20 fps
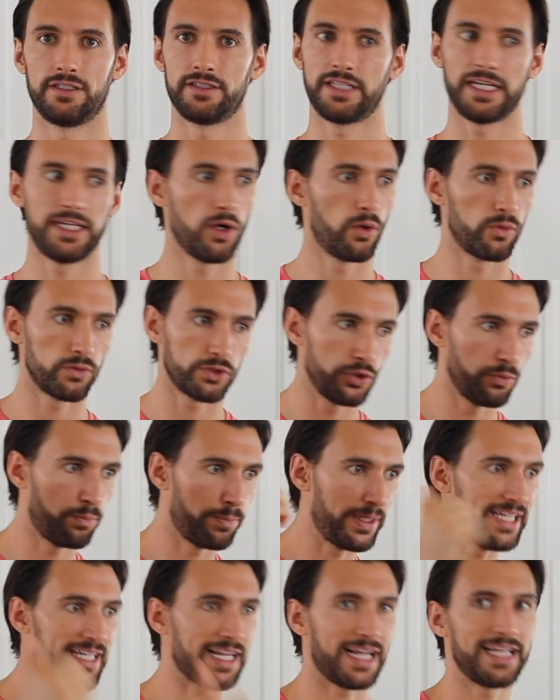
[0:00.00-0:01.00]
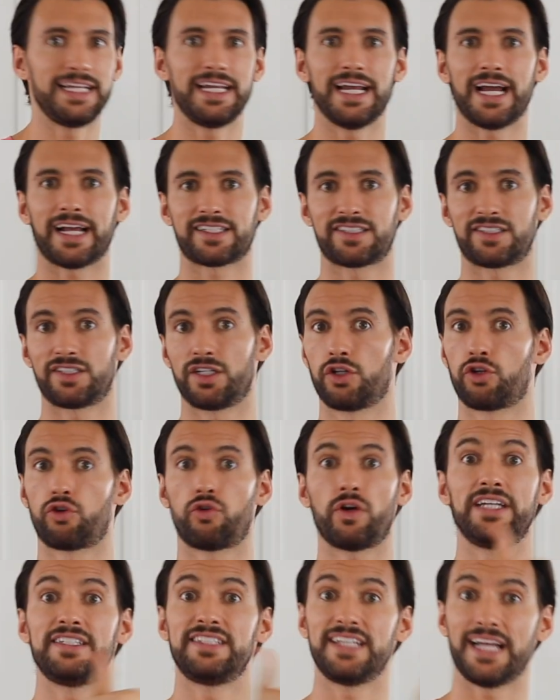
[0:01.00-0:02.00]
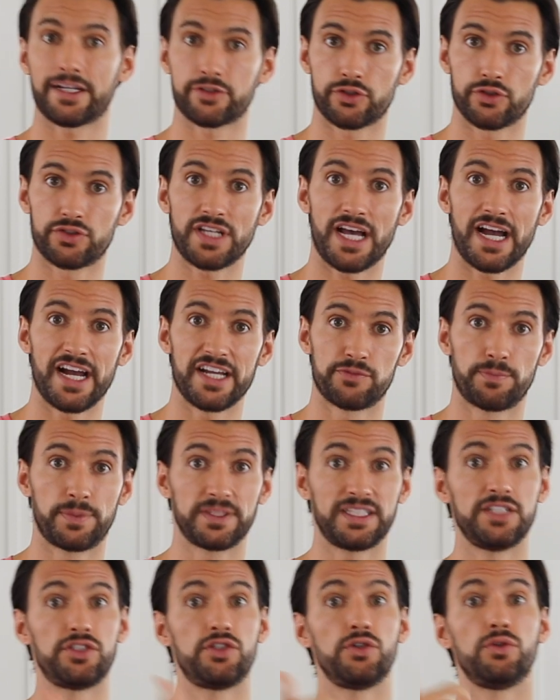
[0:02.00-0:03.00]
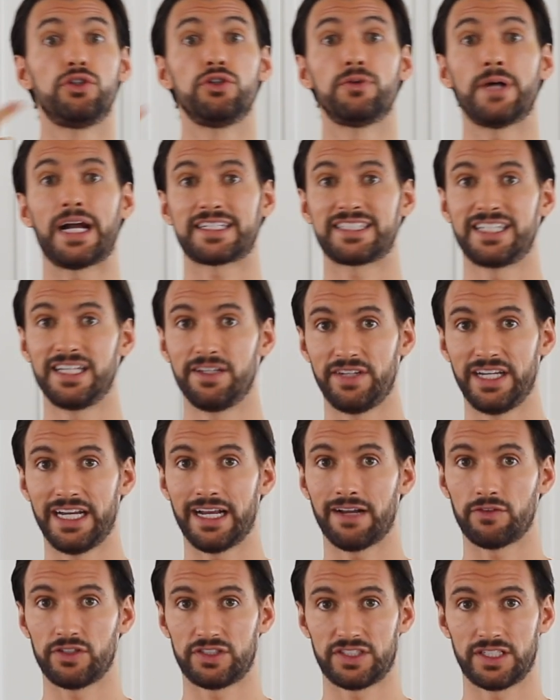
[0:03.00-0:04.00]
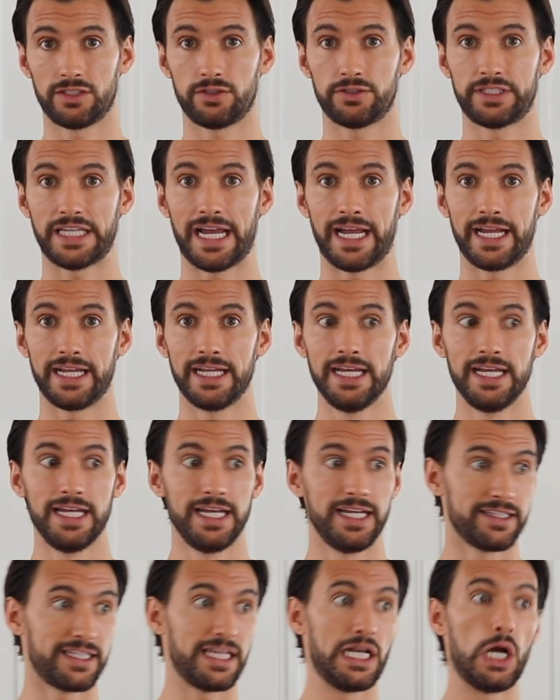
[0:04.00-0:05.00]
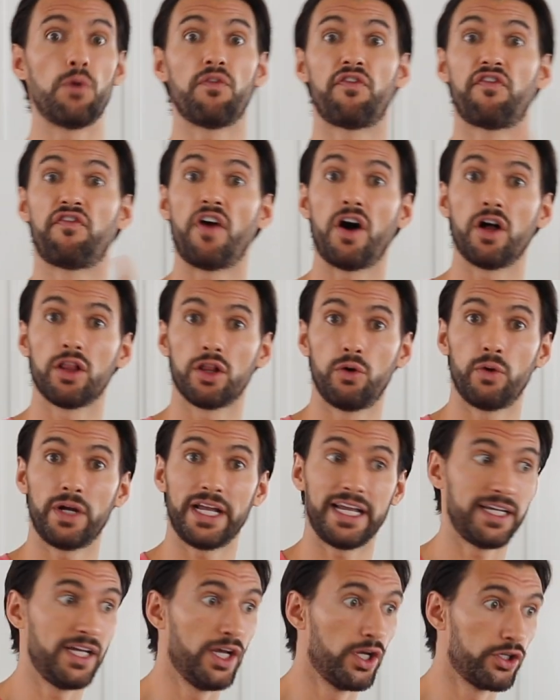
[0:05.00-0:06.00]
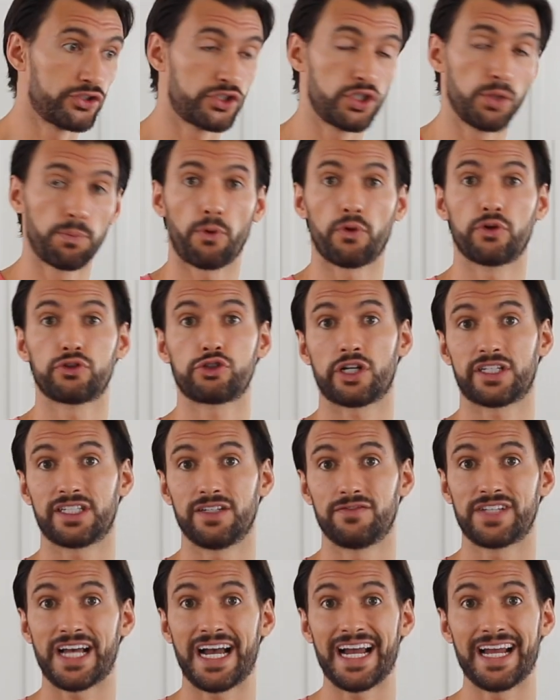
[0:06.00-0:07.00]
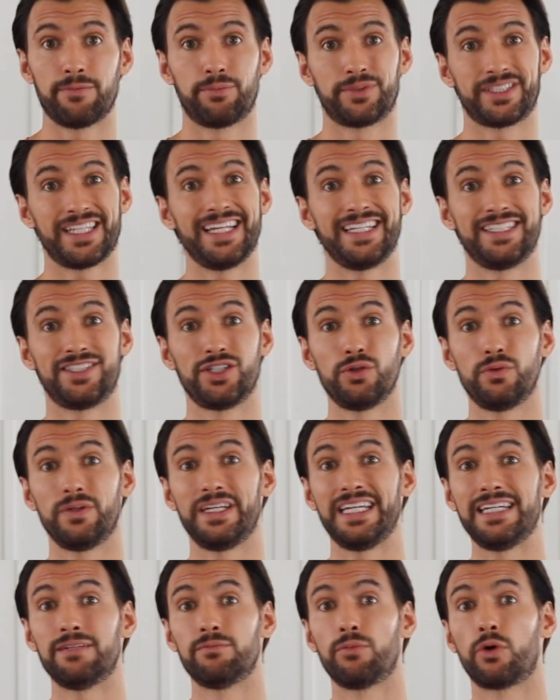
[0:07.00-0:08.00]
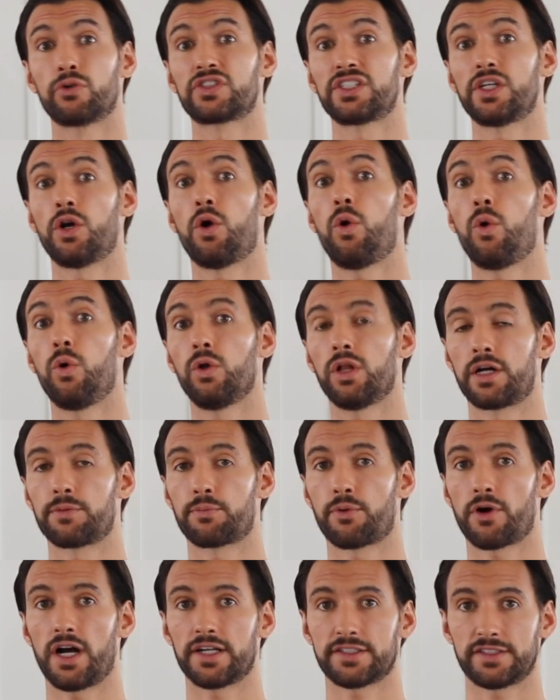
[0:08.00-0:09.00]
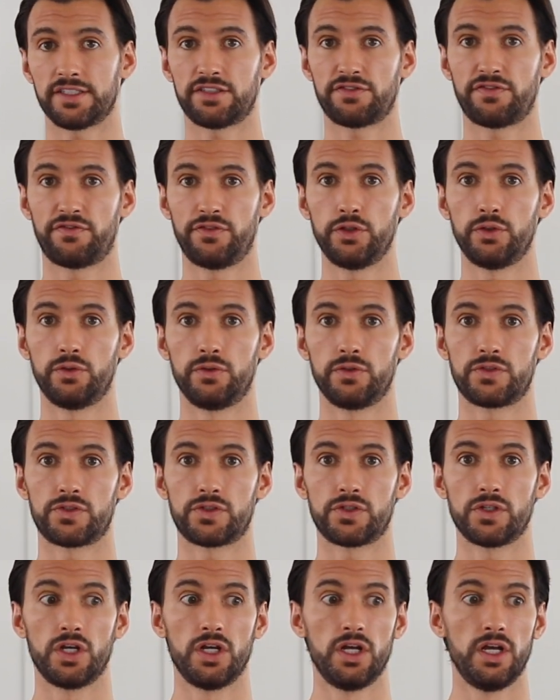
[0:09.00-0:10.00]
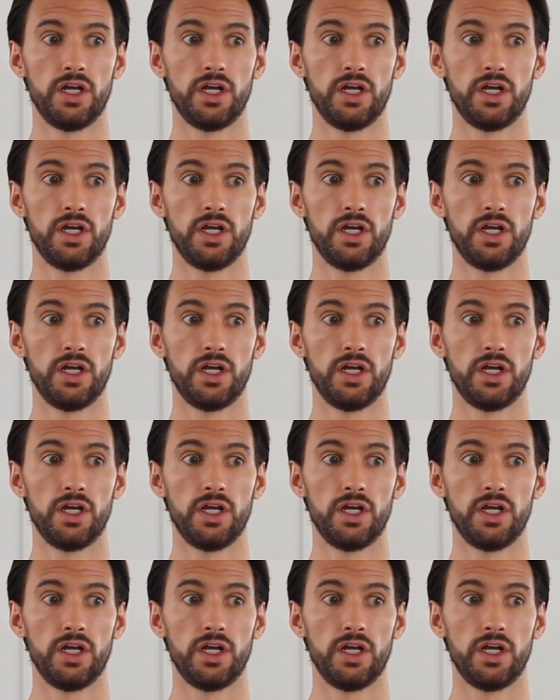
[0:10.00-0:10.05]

They don't do P90X crazy exercise, but they do do activity every single day. They don't follow a super restrictive diet, but they do eat mostly whole unprocessed foods.